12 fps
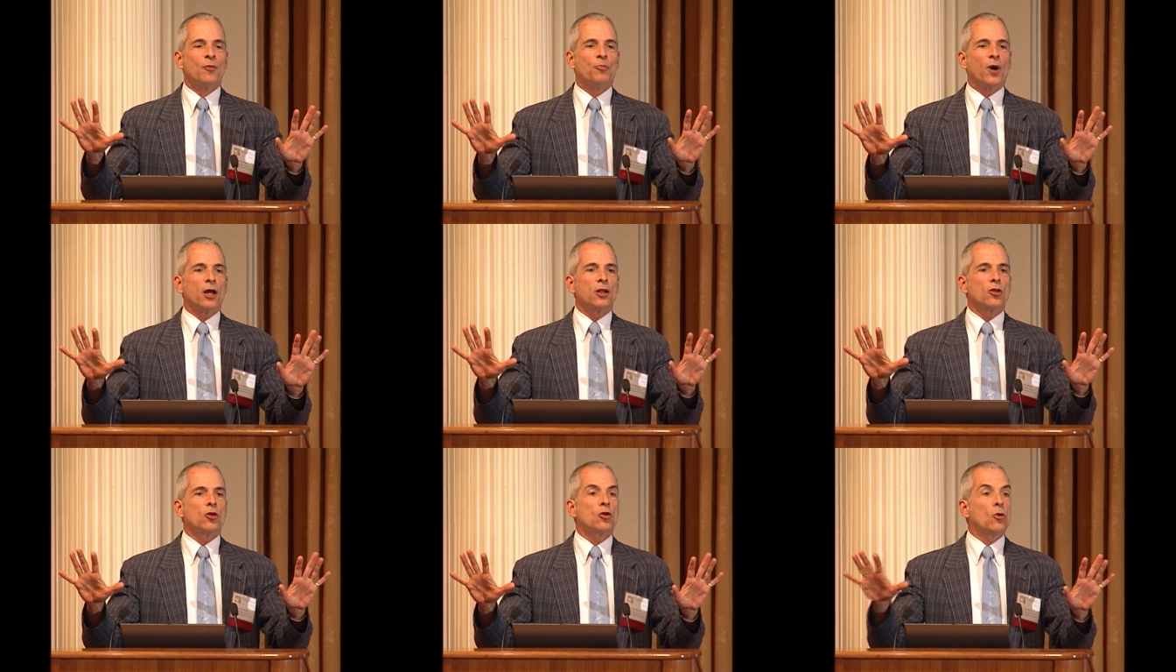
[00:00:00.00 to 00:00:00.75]

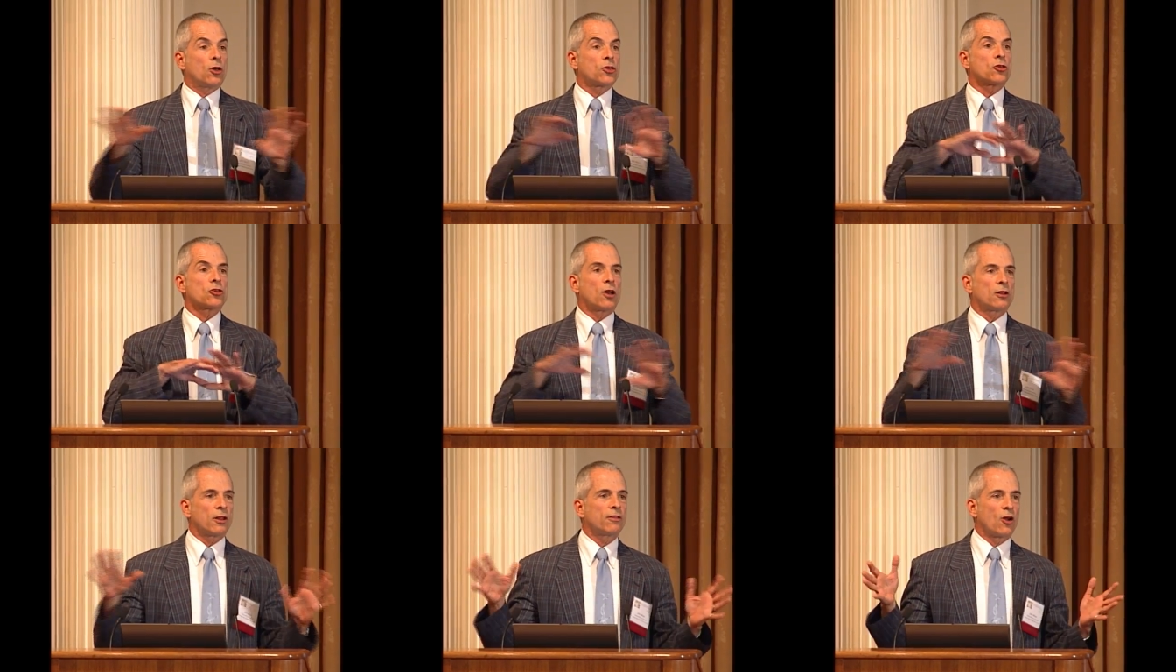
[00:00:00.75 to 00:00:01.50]
but you also
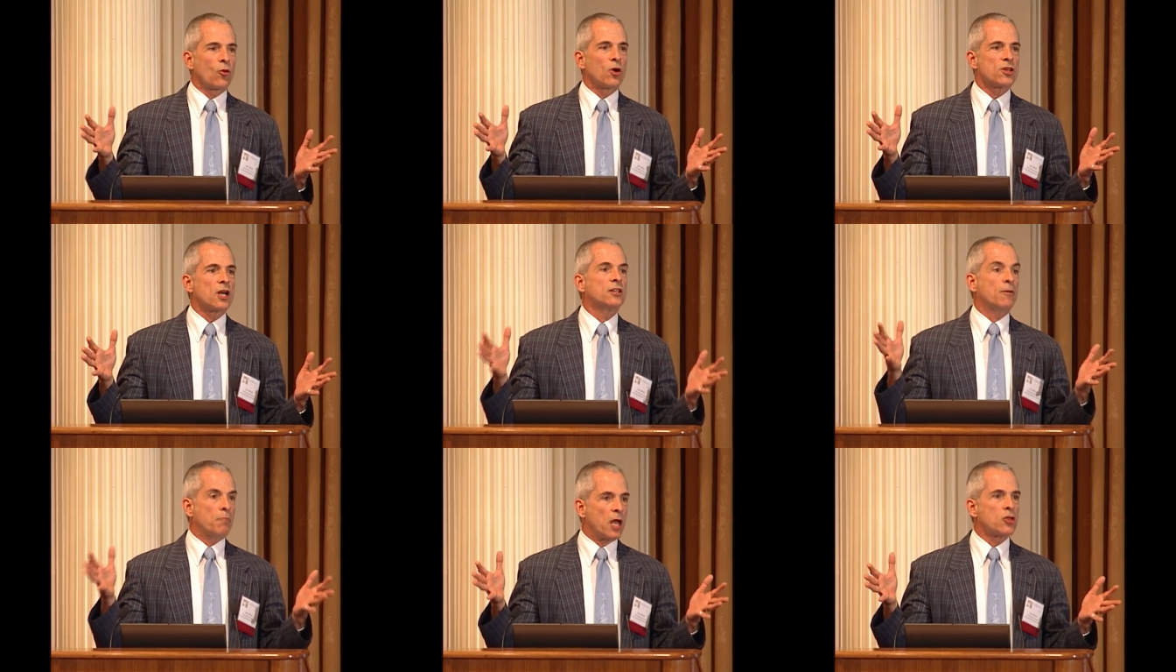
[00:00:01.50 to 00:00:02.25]
saw that there was a
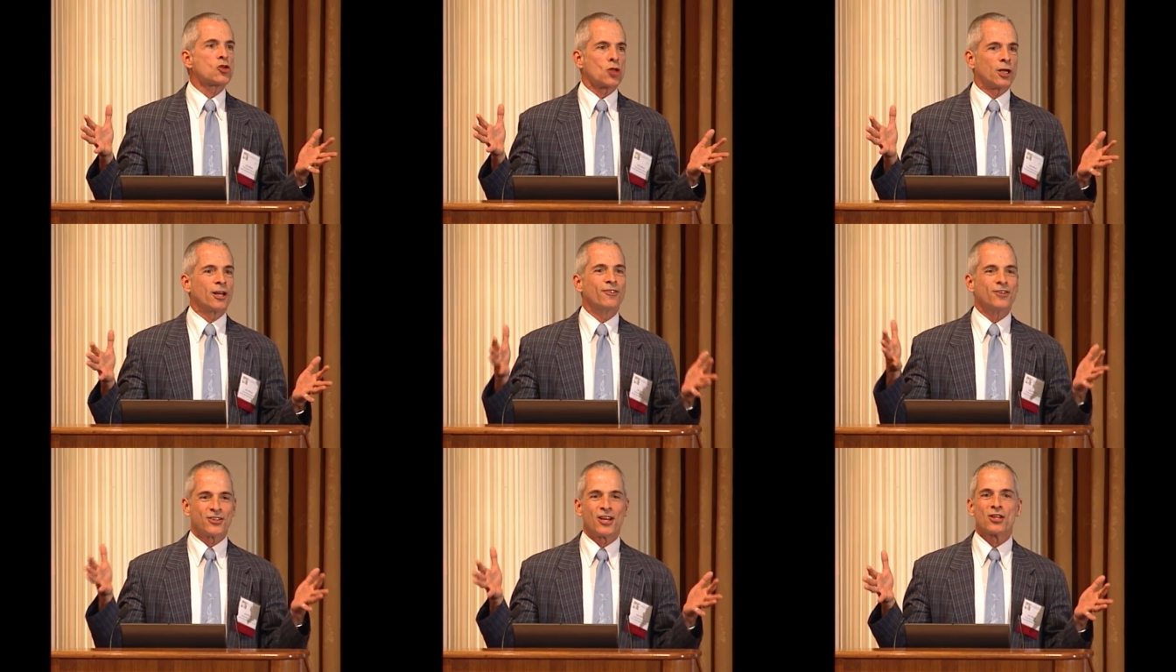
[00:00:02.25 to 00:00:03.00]
dimension
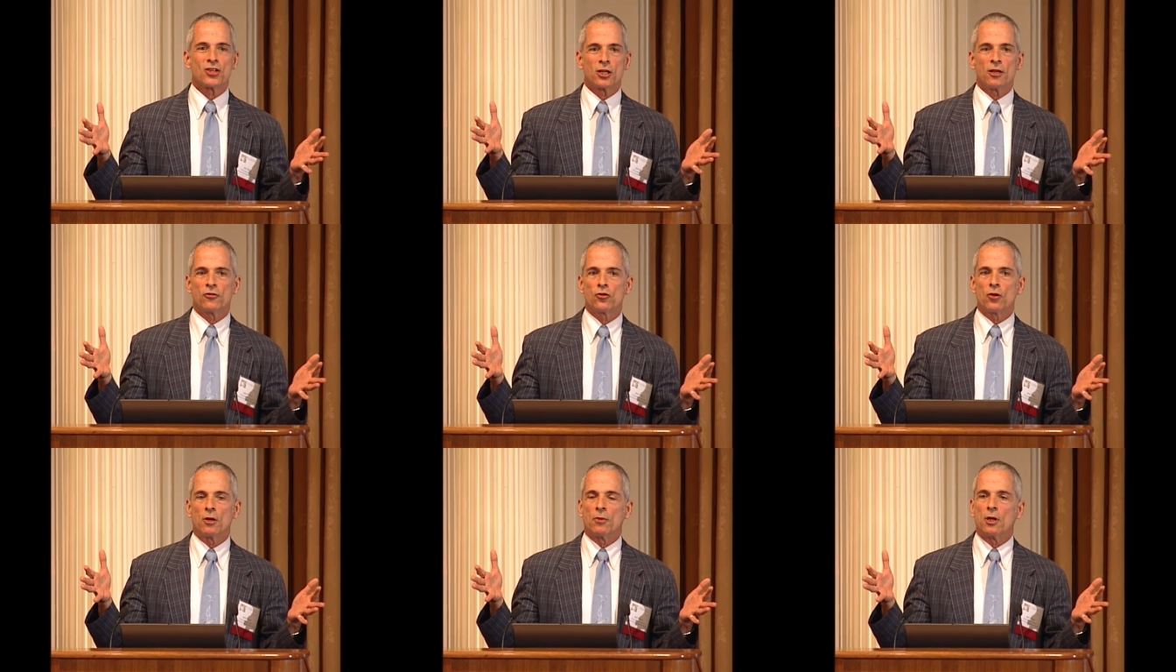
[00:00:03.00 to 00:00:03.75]
of intensity of
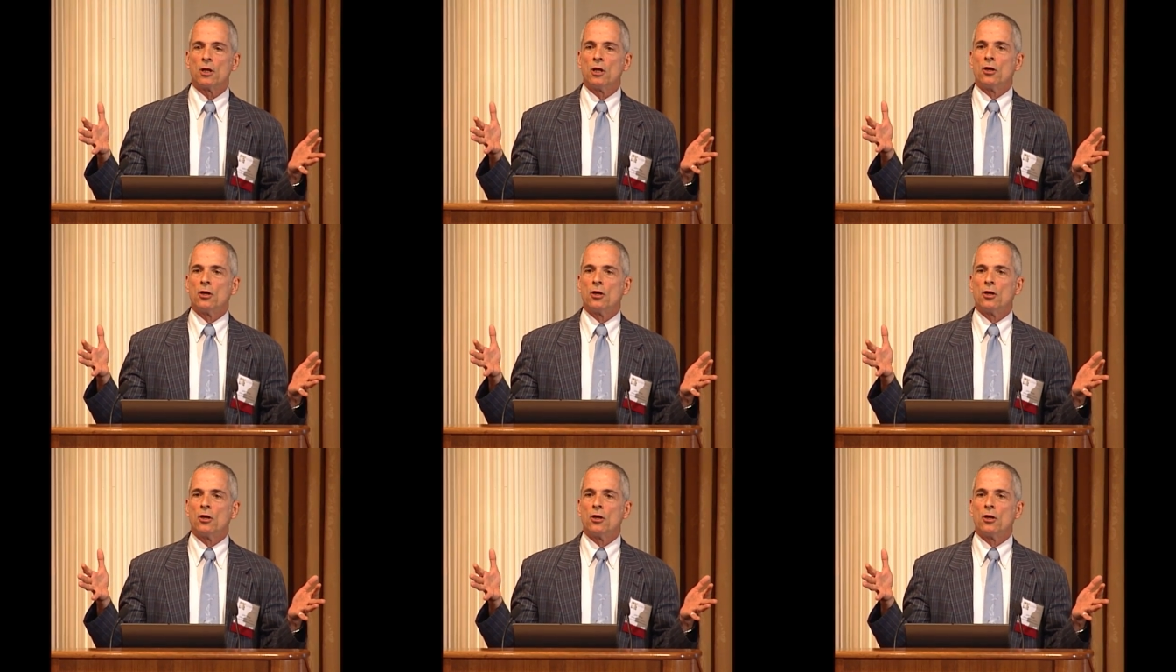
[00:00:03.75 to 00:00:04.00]
treatment.